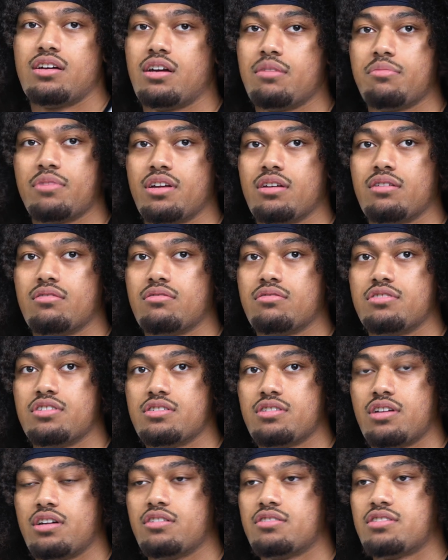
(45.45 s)
I mean,
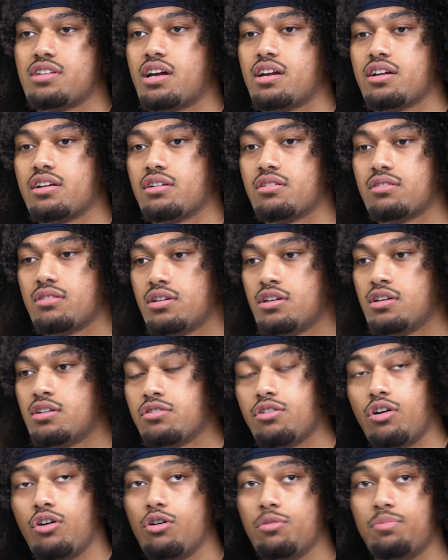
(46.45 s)
just understanding
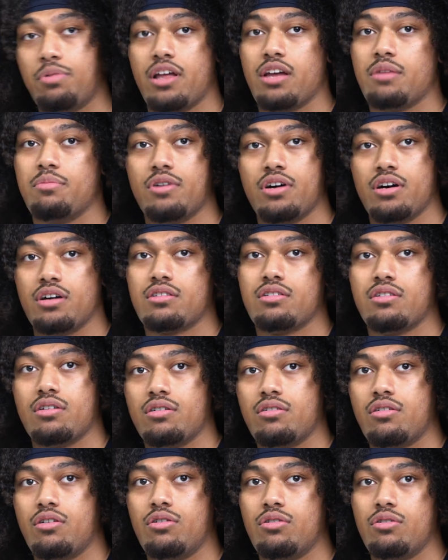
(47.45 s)
the whole playbook,
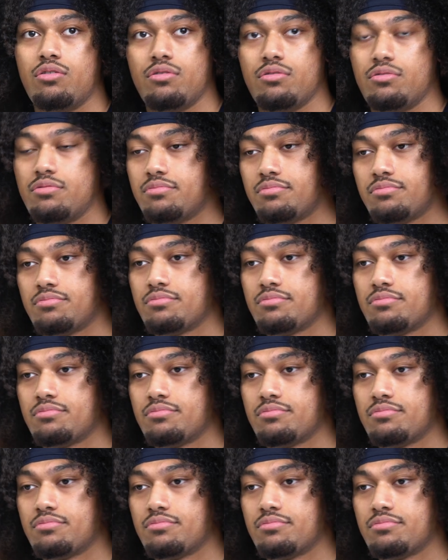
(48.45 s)
the whole